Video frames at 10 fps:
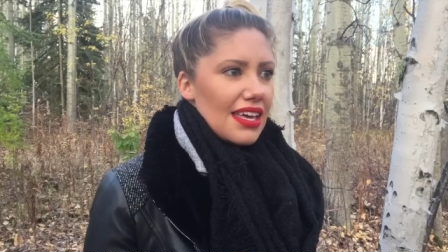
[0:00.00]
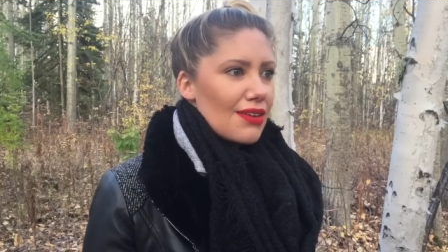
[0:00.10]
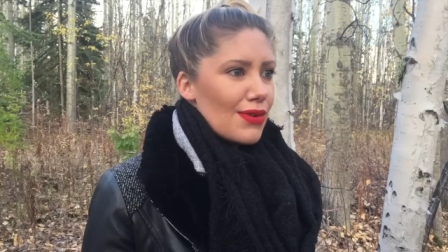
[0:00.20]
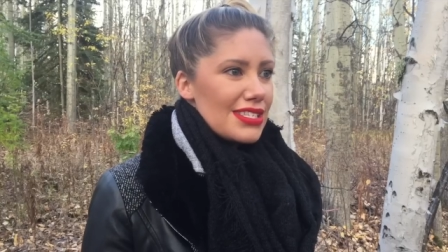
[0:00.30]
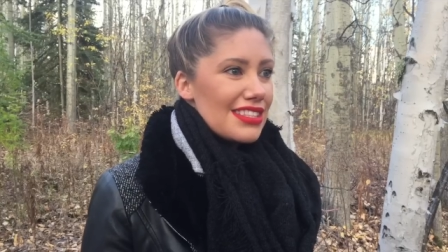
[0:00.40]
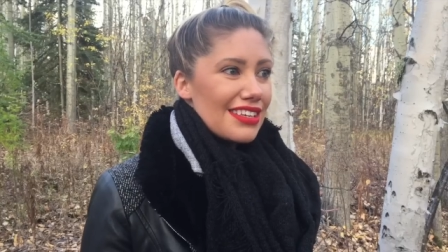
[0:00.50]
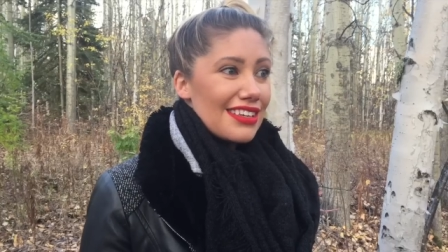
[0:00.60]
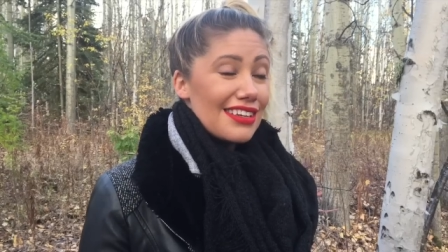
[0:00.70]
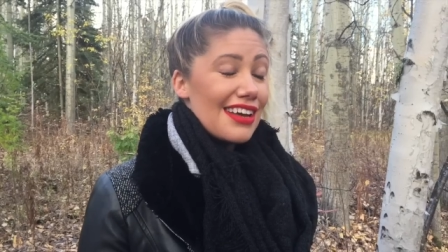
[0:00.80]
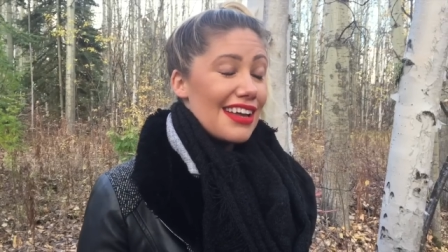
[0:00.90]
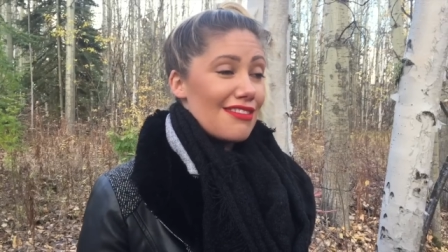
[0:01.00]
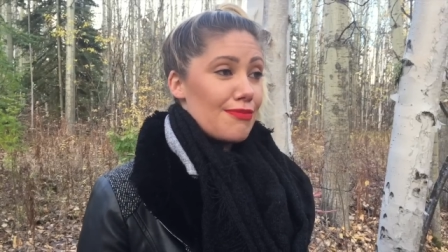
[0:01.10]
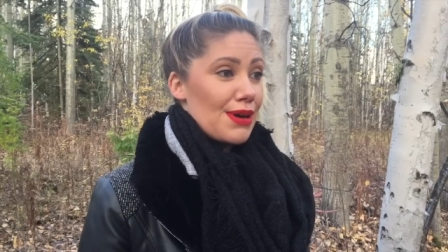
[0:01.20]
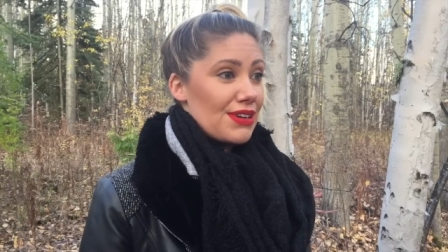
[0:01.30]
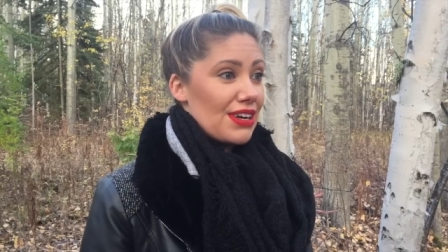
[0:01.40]
It wasn't the good kind
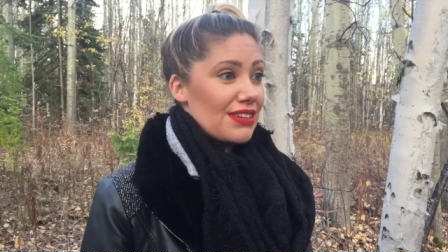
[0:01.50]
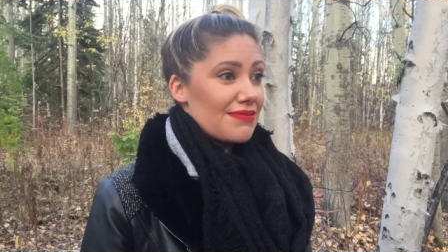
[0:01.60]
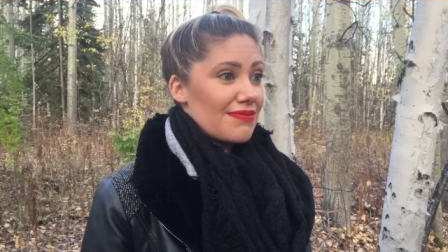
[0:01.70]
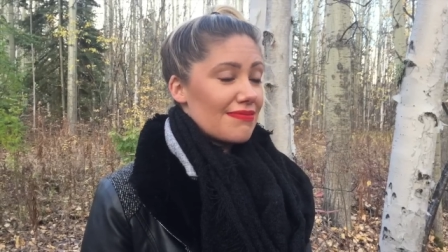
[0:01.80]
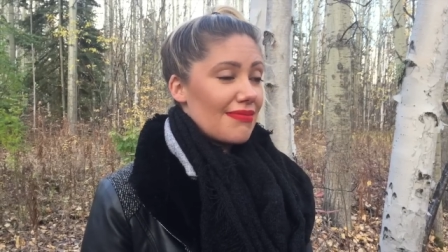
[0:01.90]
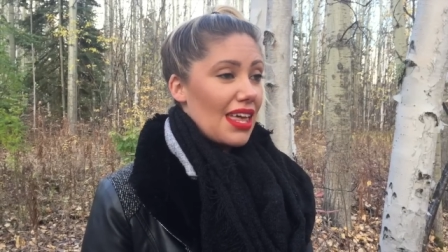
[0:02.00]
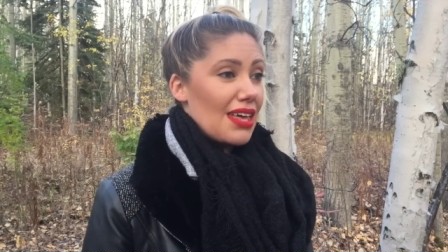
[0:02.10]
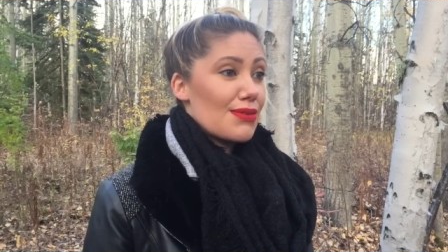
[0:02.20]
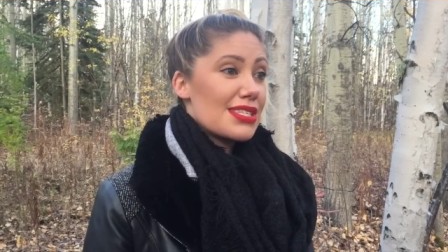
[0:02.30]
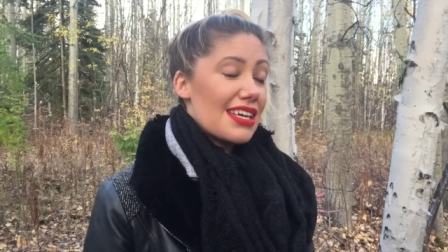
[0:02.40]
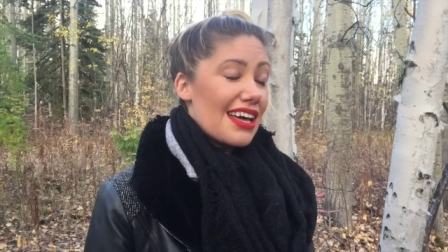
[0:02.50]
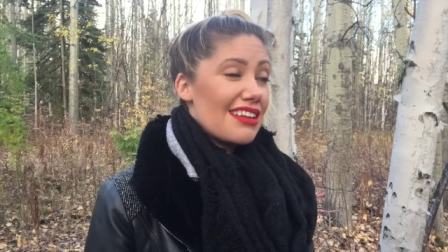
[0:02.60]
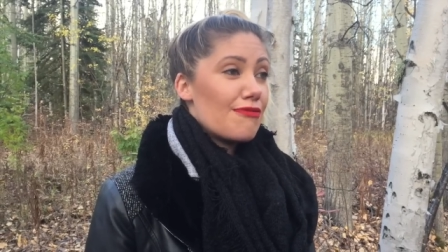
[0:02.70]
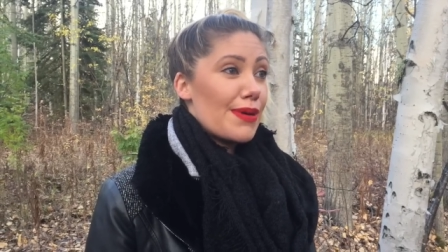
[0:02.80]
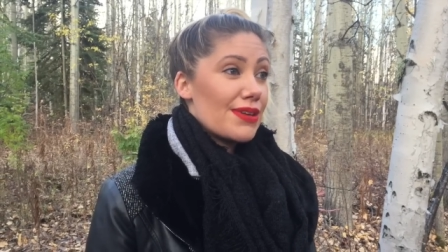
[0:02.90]
of boner. It was the
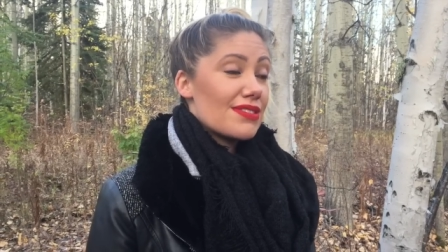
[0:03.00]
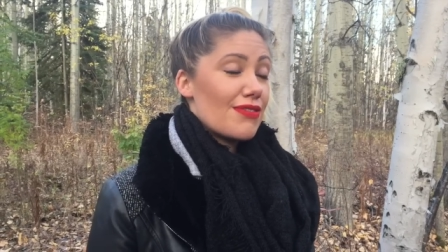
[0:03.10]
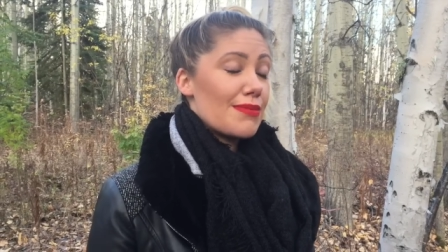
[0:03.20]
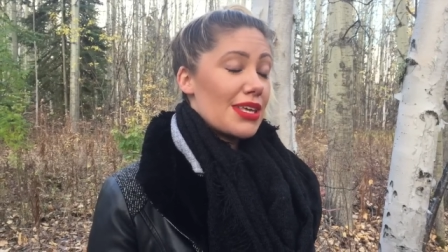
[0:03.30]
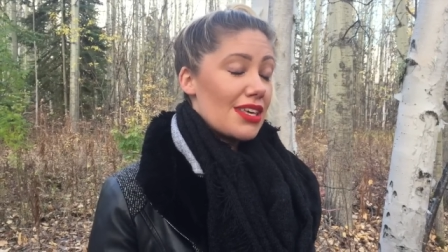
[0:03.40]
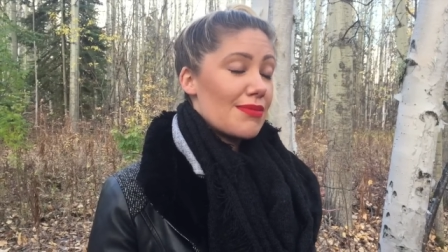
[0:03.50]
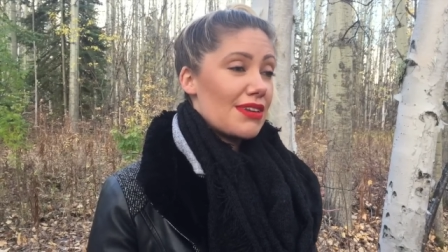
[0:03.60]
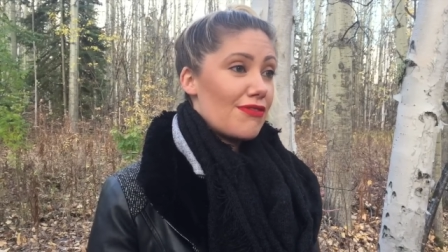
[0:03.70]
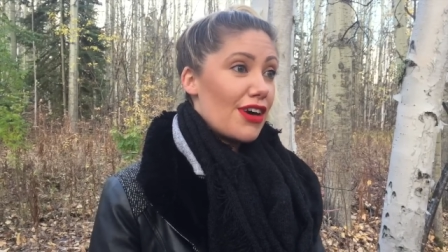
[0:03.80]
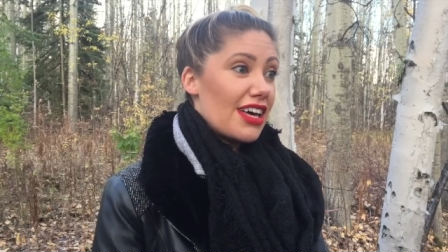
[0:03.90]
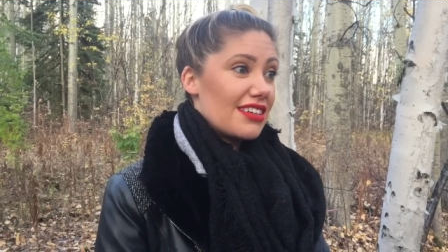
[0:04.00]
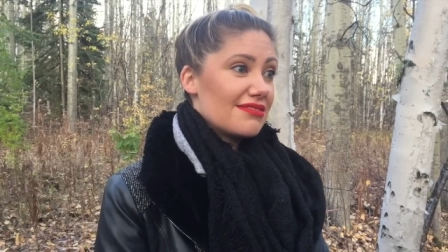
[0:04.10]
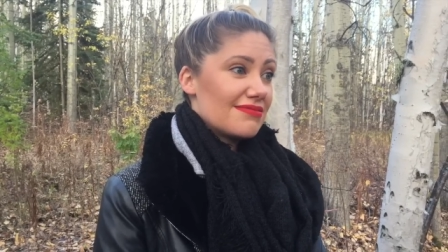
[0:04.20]
kind of bones from a human foot.